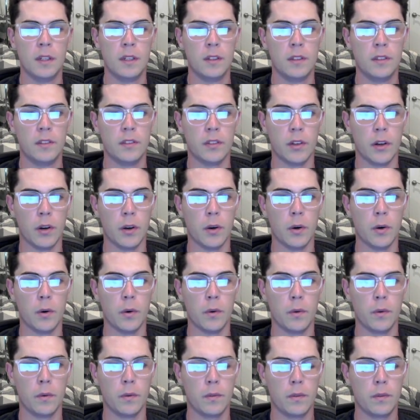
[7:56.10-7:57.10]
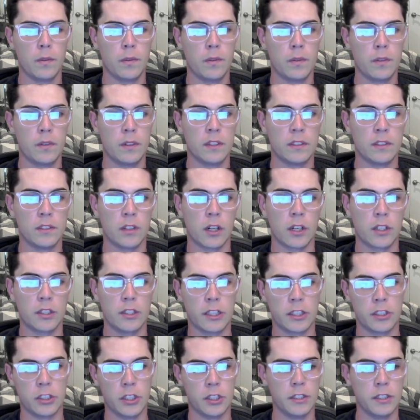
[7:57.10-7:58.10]
So this
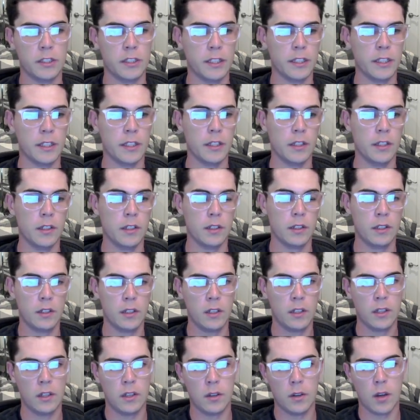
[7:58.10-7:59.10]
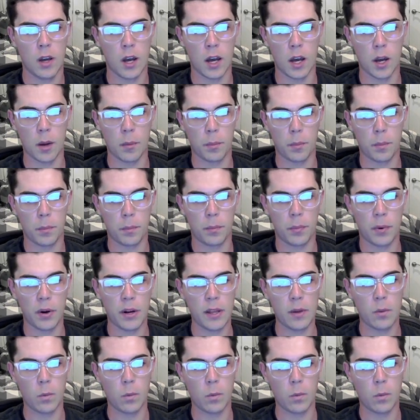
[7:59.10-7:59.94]
architecture did pretty